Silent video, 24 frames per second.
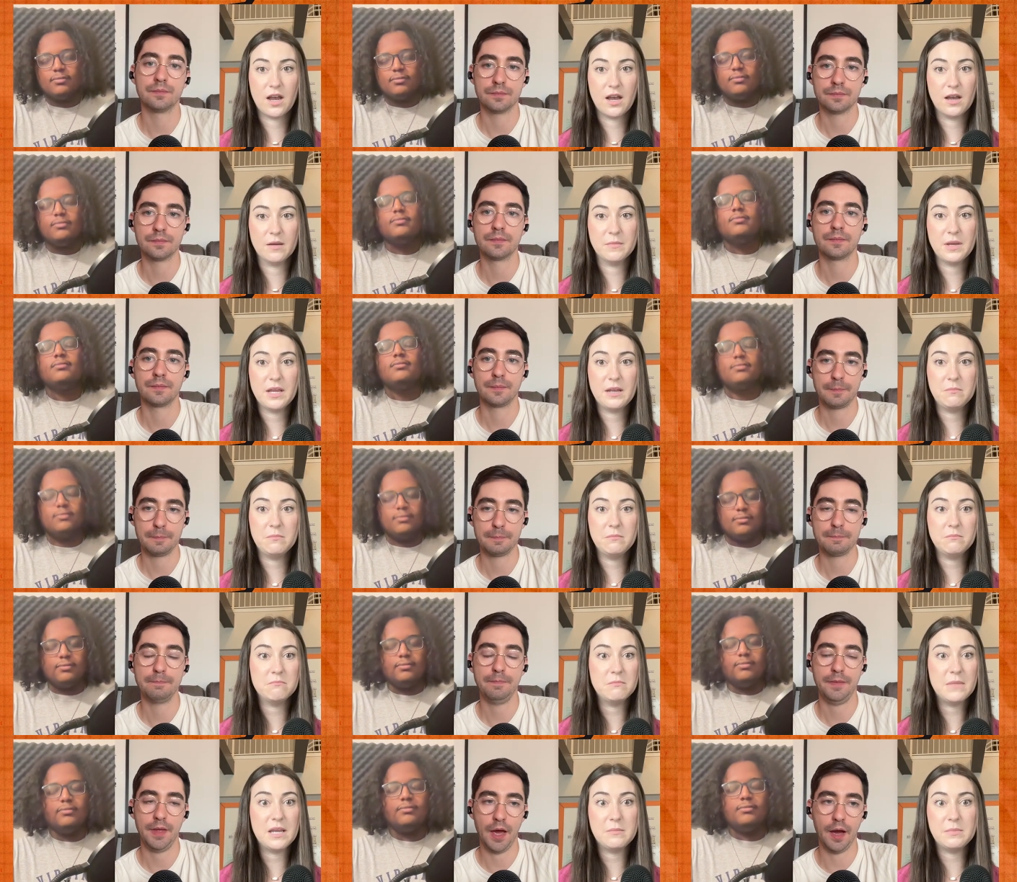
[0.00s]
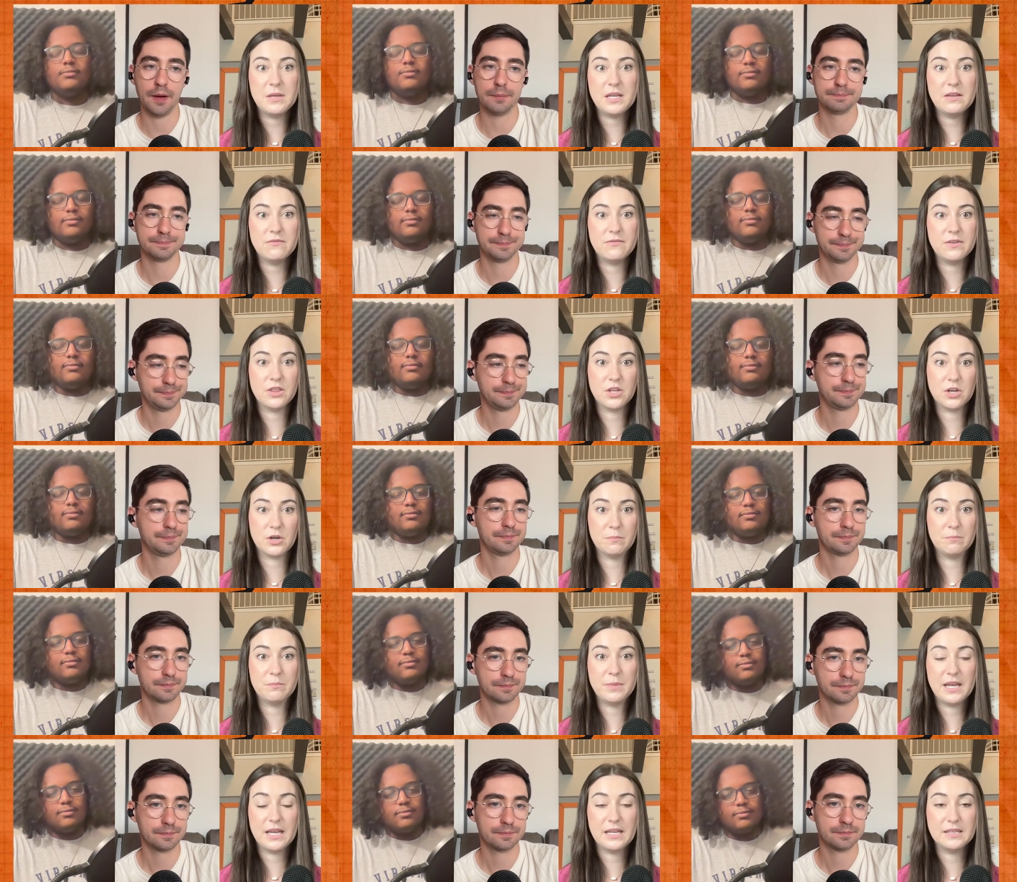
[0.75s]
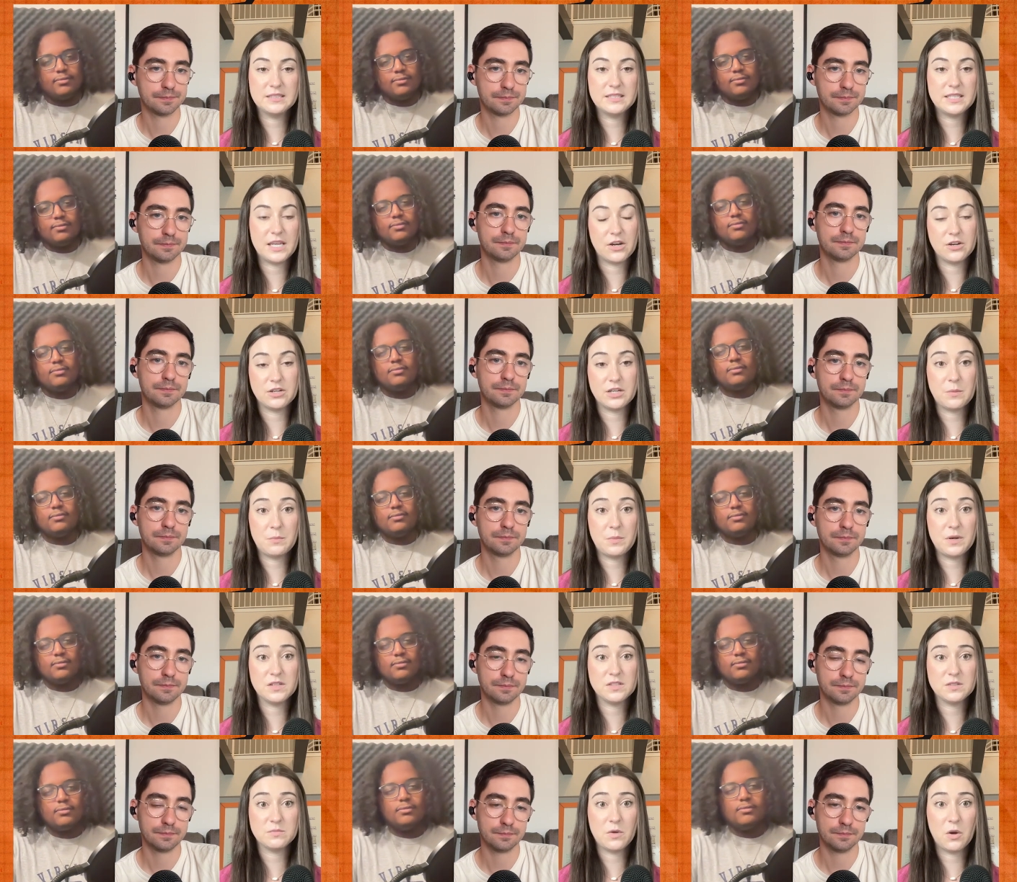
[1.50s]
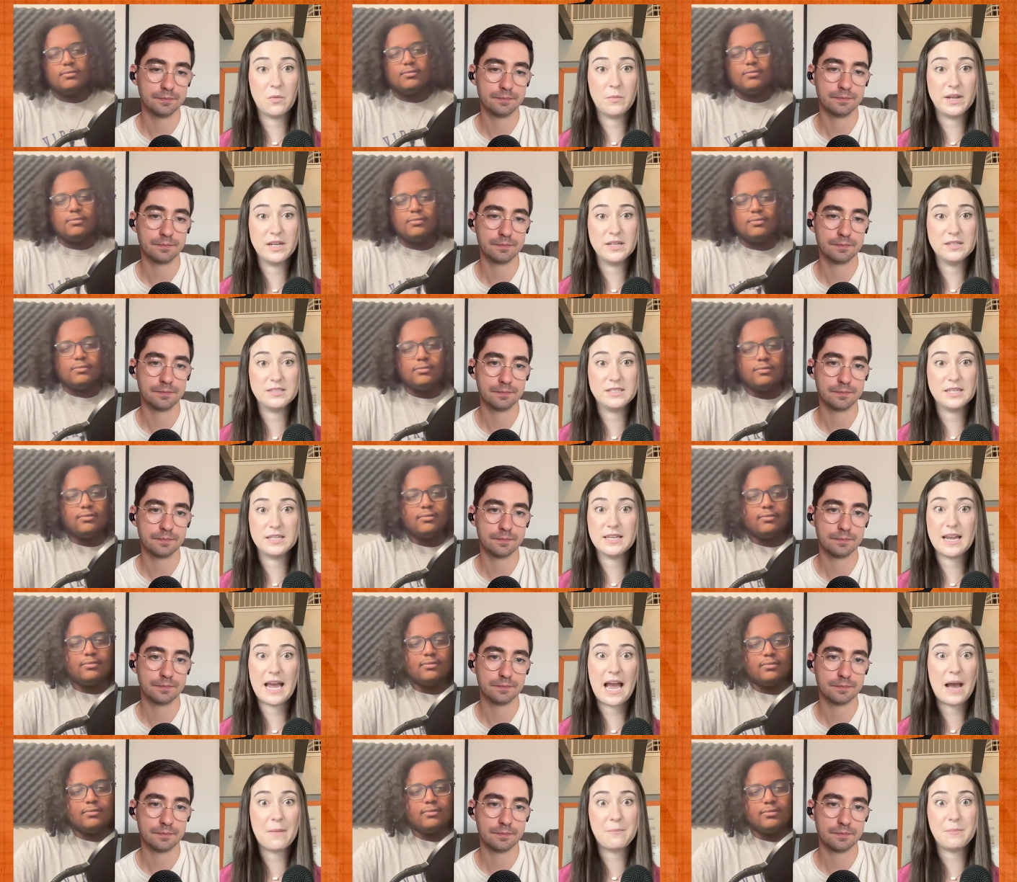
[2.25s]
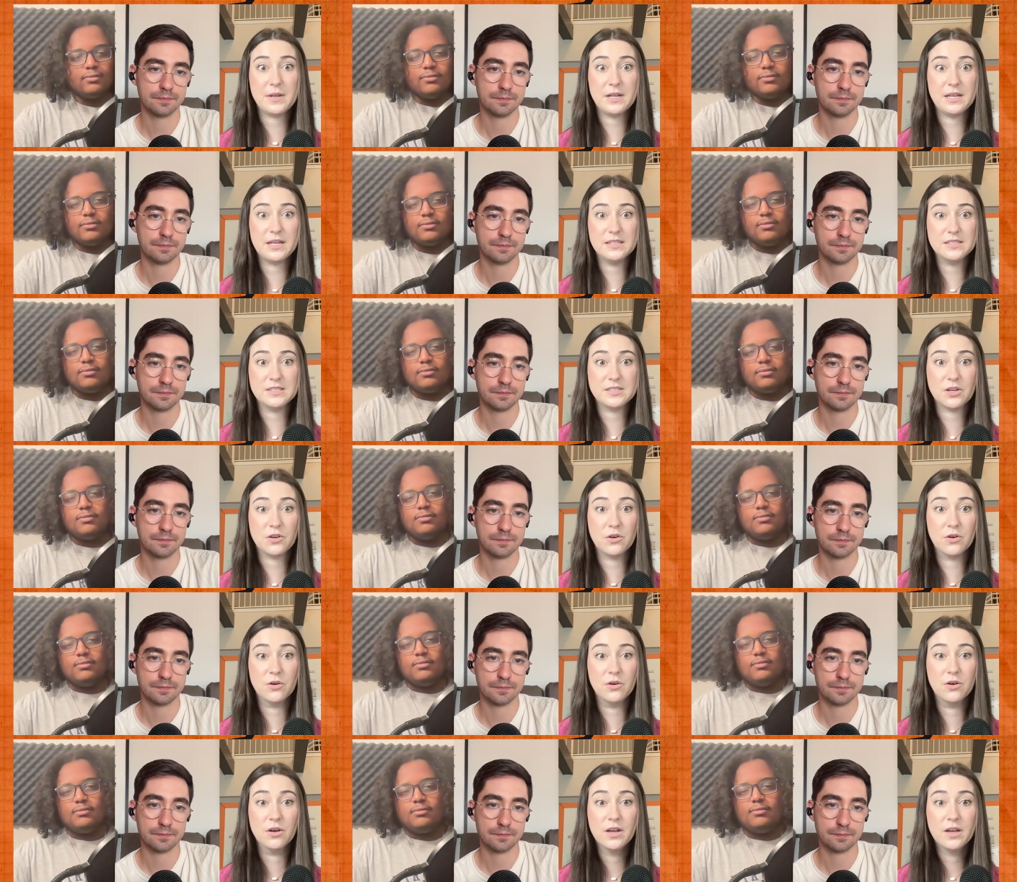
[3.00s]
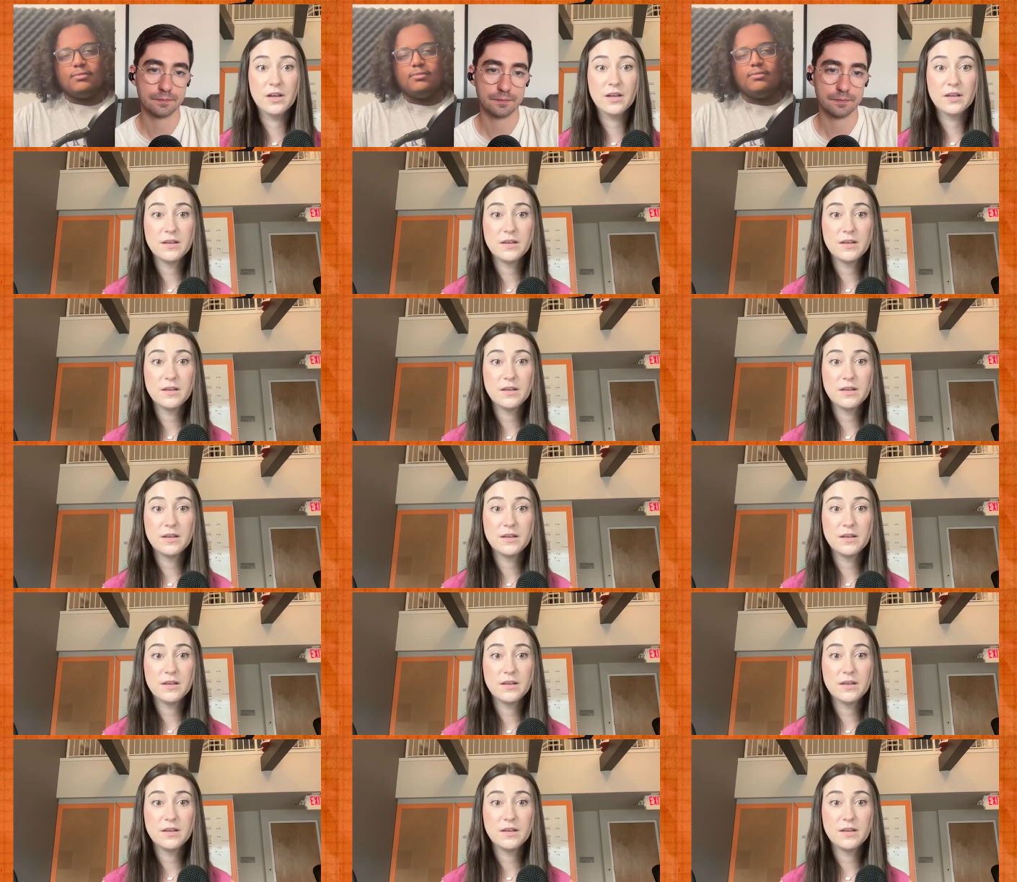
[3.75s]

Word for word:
Speaker 1: Um, mm-hmm, and maybe yeah. even their big serendipitous moment didn't happen until